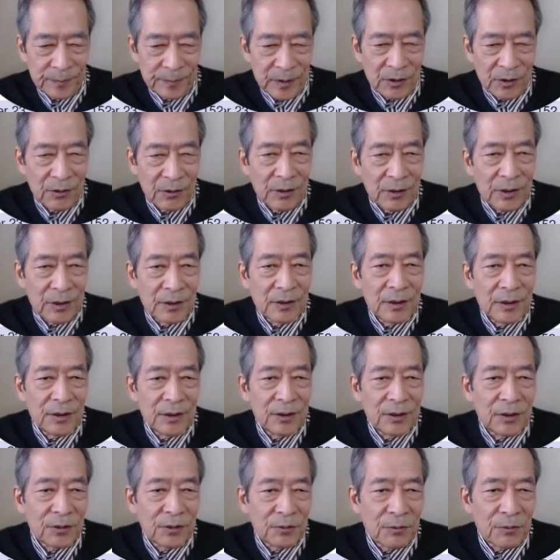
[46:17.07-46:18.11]
this
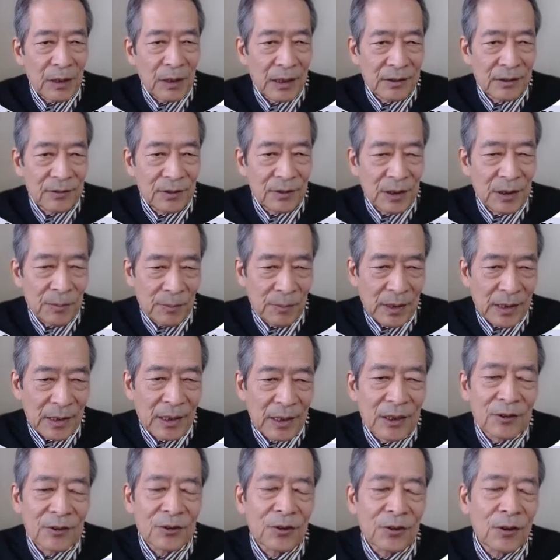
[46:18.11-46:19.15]
is one lemma, and
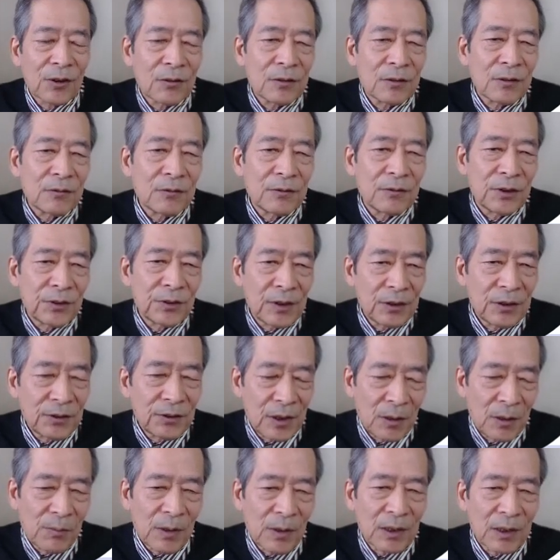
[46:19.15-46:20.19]
so with this
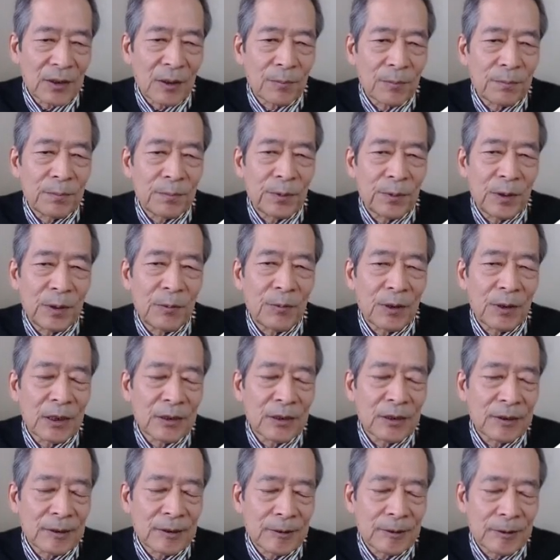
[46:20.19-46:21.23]
lemma, the
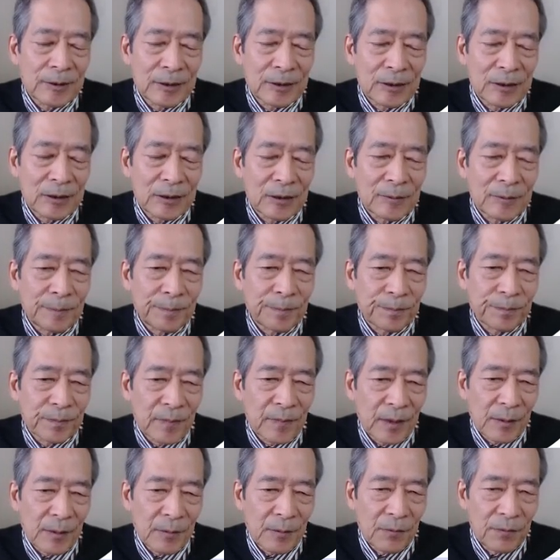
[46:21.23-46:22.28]
previous
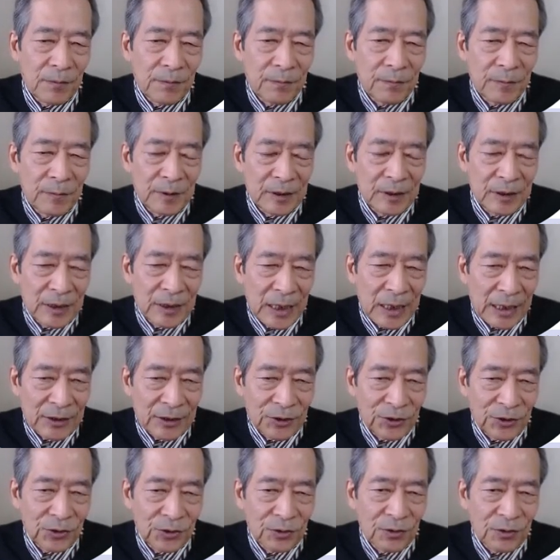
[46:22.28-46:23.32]

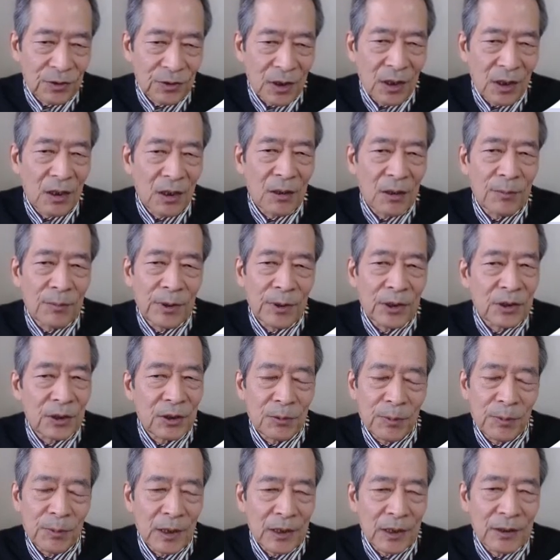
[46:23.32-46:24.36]
direction of
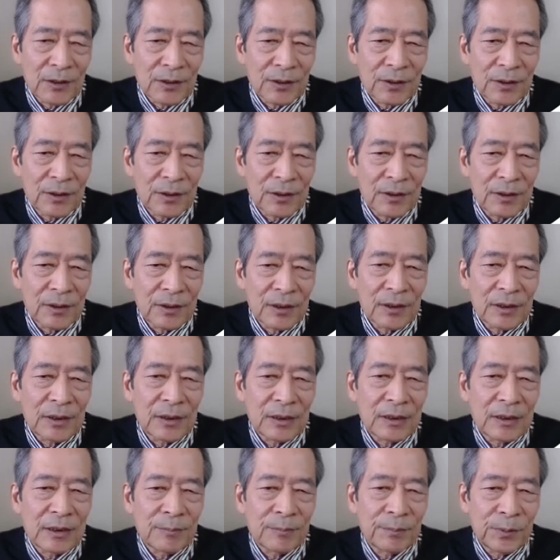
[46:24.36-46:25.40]
equivalence
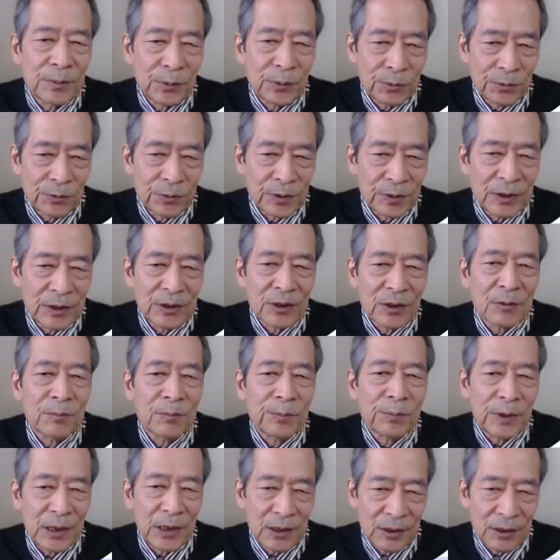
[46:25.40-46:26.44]
proof is
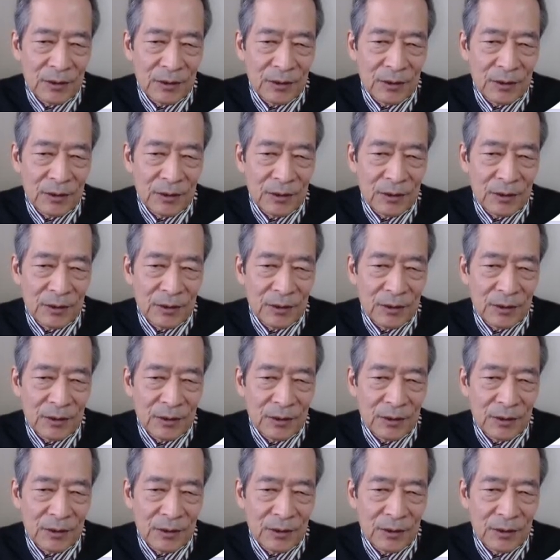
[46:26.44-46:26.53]
completed.